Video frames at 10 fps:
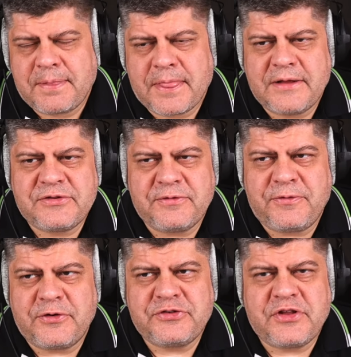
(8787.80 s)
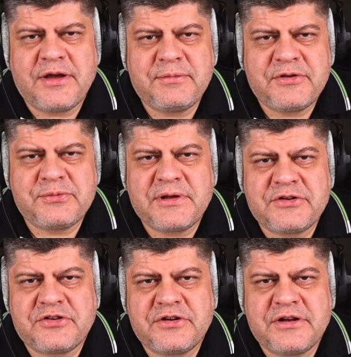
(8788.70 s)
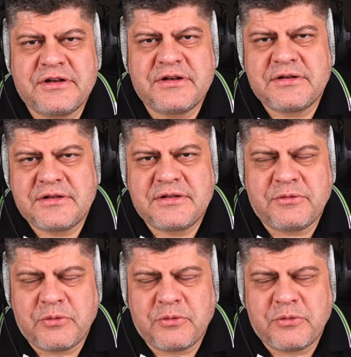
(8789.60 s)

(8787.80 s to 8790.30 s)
That's the first time he's mentioned in the